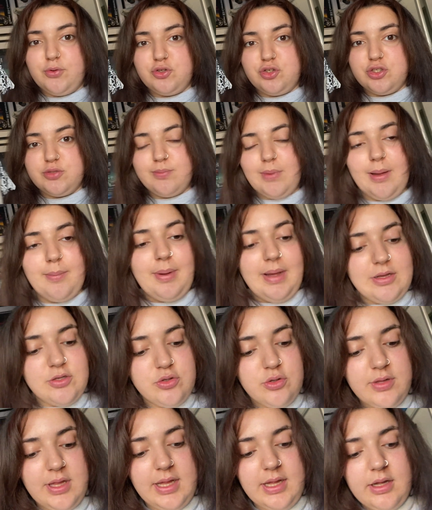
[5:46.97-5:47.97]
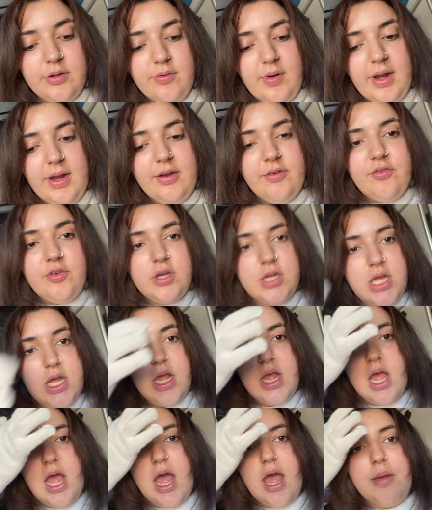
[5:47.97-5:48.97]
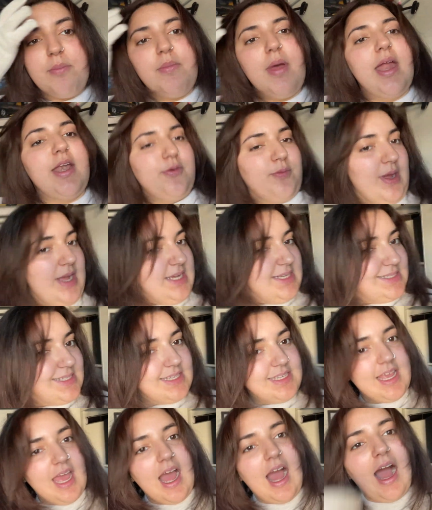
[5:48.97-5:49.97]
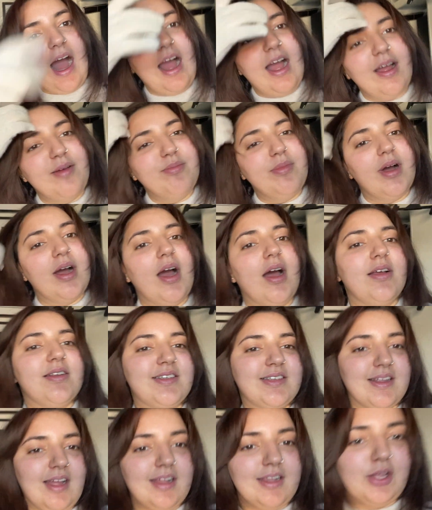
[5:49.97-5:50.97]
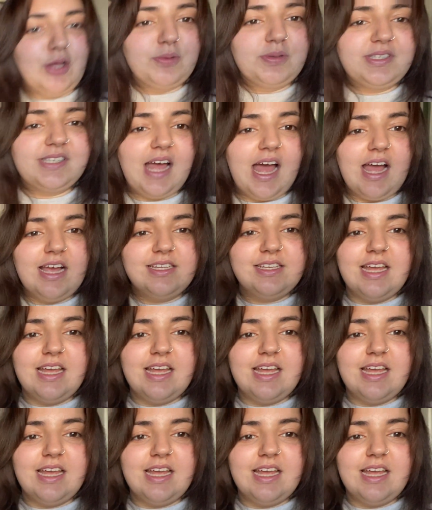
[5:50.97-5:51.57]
just my parcel that arrived. Anyways, yeah, I'm slightly obsessed.